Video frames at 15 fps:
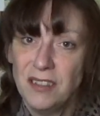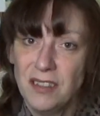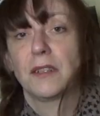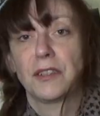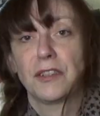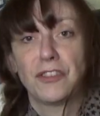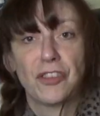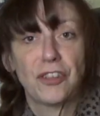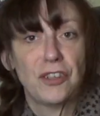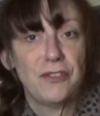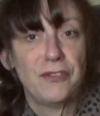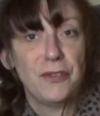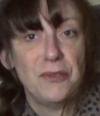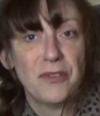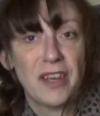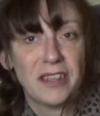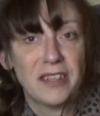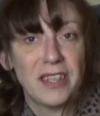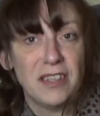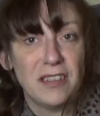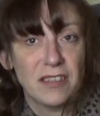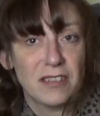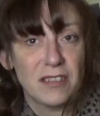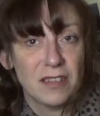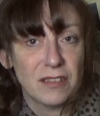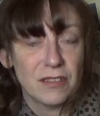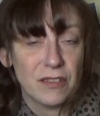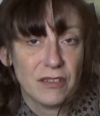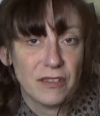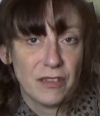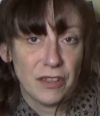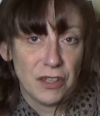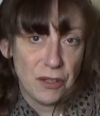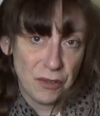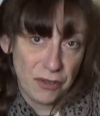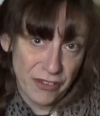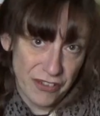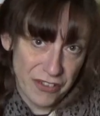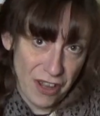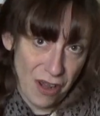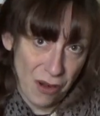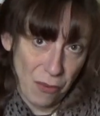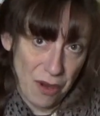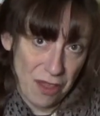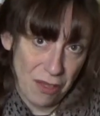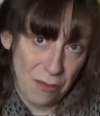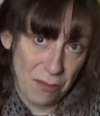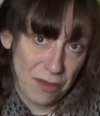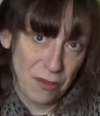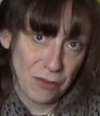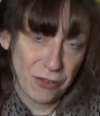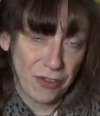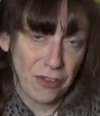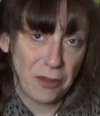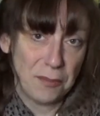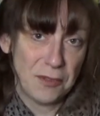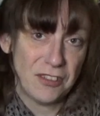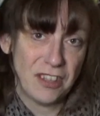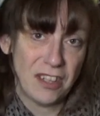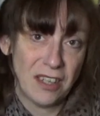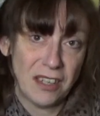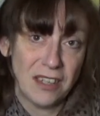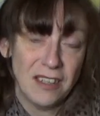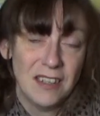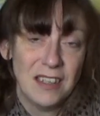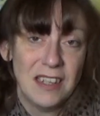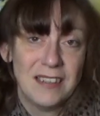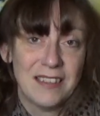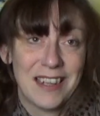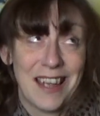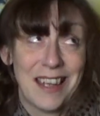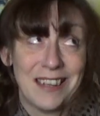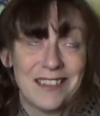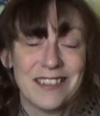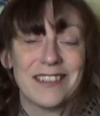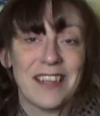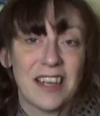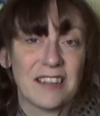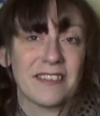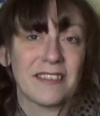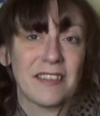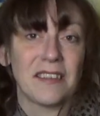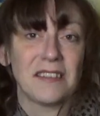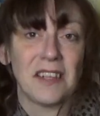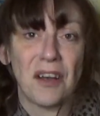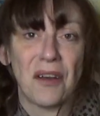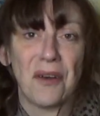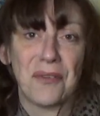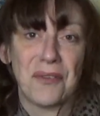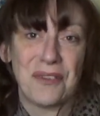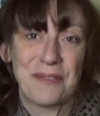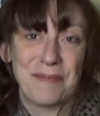I'm going to show you a few techniques that you can start with your sewing machine to get into textile art.